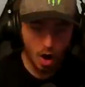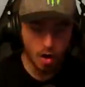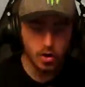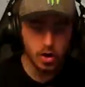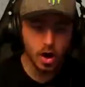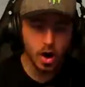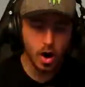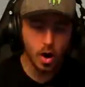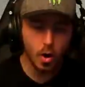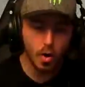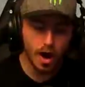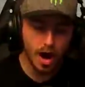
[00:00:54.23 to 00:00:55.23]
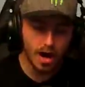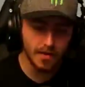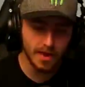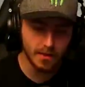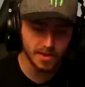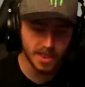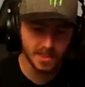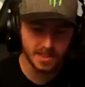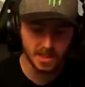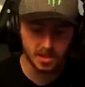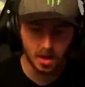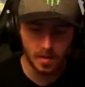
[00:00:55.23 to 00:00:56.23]
No, that was
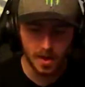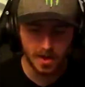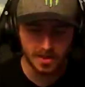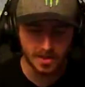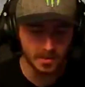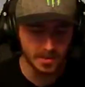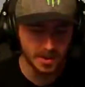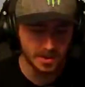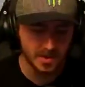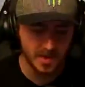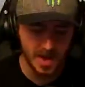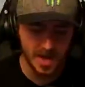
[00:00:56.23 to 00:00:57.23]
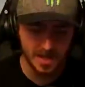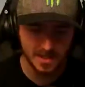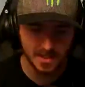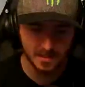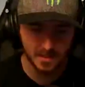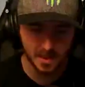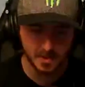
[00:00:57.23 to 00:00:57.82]
instant karma. As soon as I said that, I hit something.